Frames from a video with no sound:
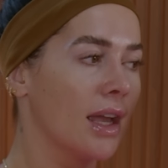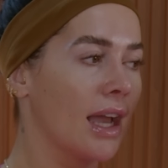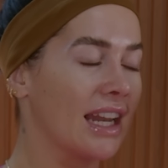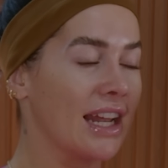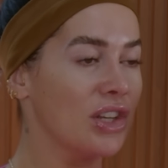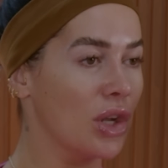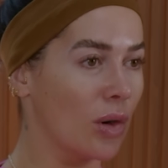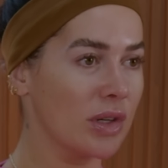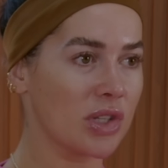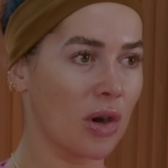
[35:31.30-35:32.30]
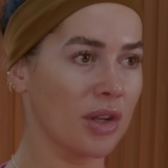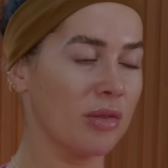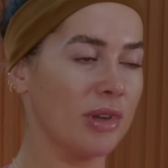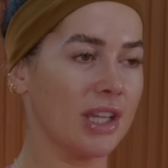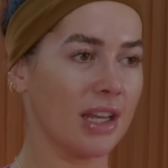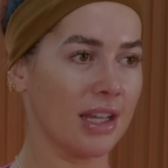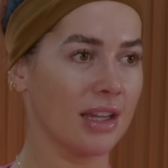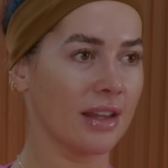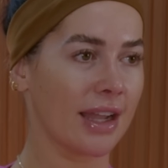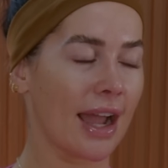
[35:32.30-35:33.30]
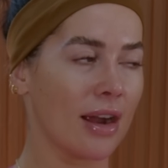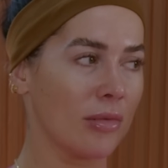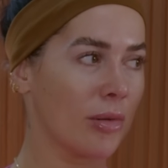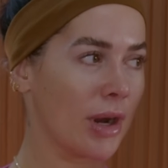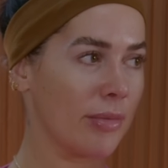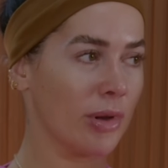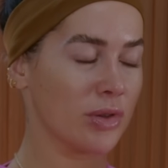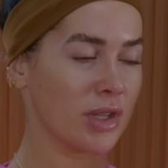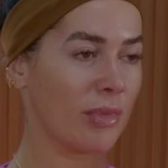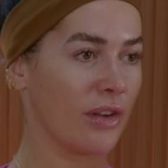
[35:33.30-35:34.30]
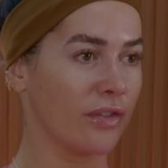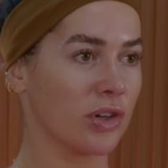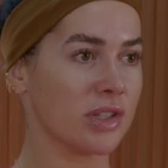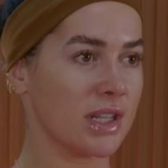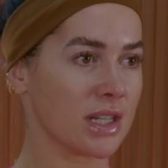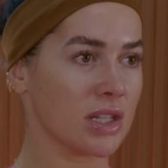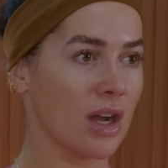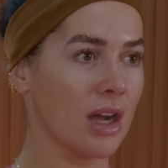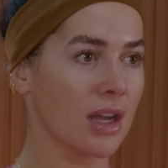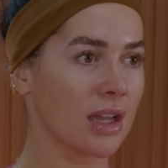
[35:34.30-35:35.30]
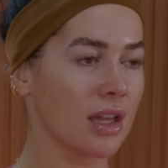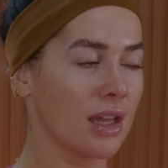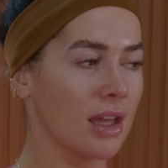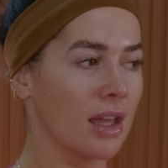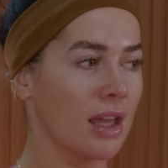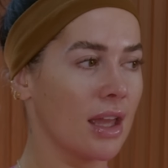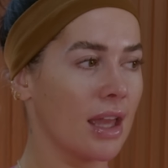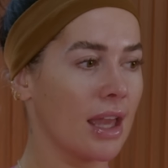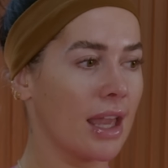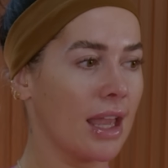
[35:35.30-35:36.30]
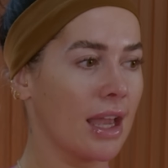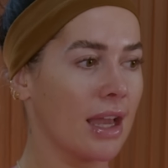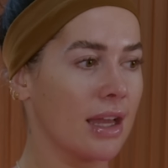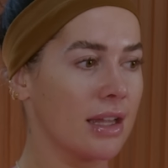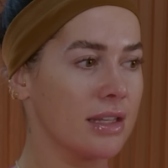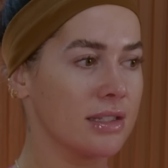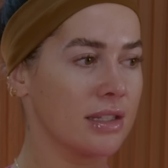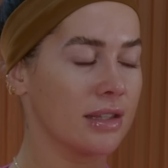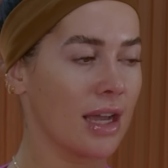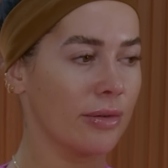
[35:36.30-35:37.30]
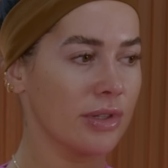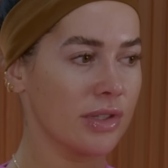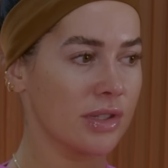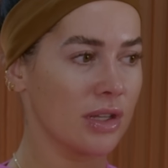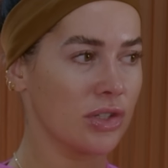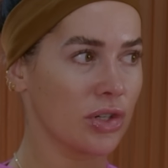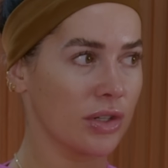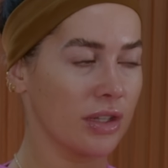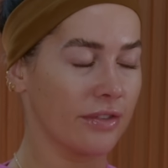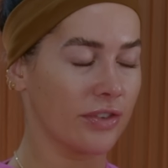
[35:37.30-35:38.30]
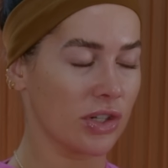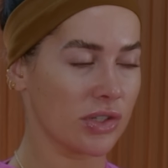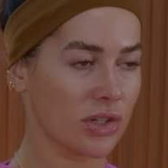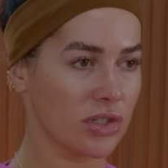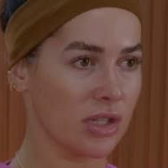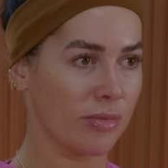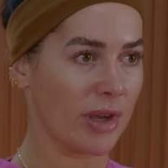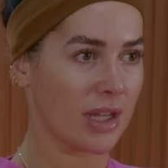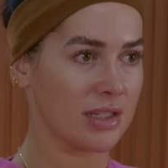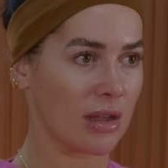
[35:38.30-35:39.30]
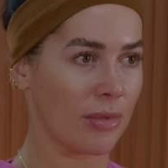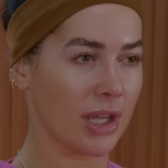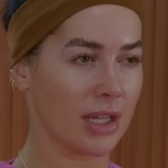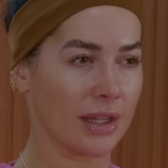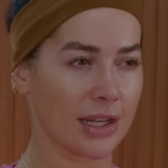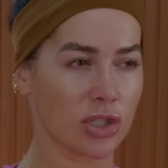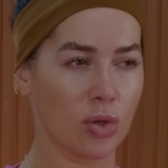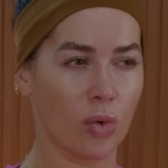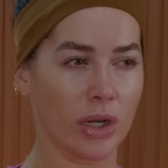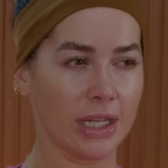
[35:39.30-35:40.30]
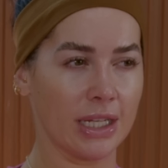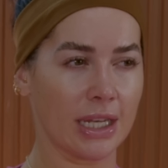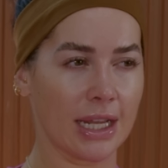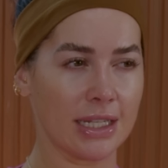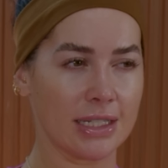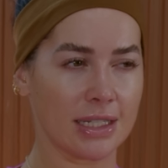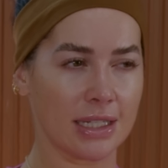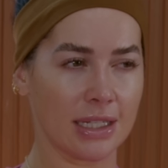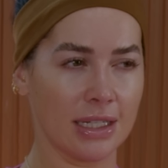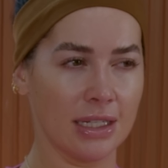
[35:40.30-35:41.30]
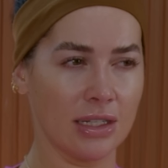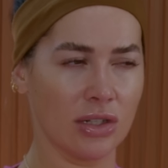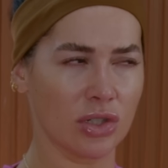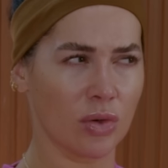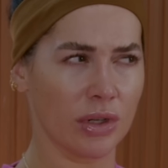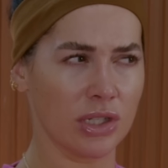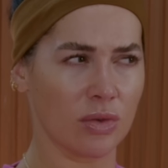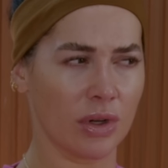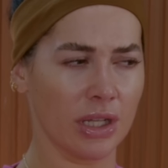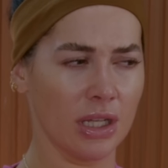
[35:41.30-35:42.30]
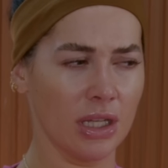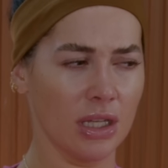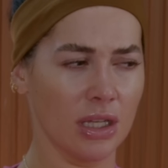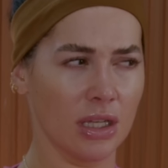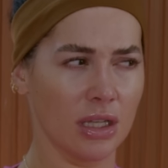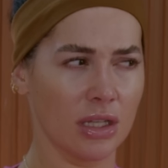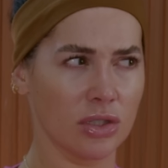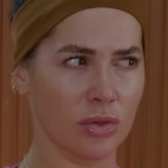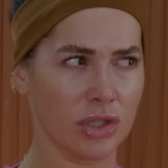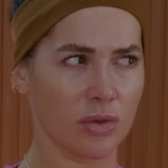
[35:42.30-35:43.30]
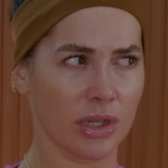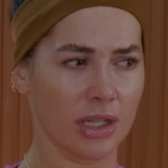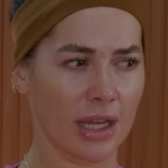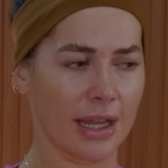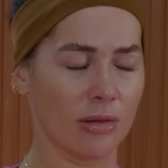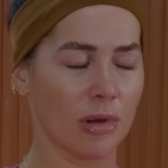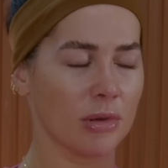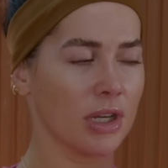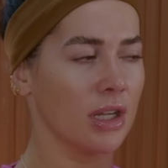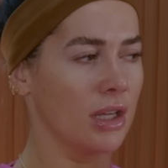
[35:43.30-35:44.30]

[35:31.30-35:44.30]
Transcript: And I know it's hard in the beginning. Like, I remember I posted my first TikTok, and that was during the first surge of the pandemic in like 2019 or 2020. 2020. I can't remember.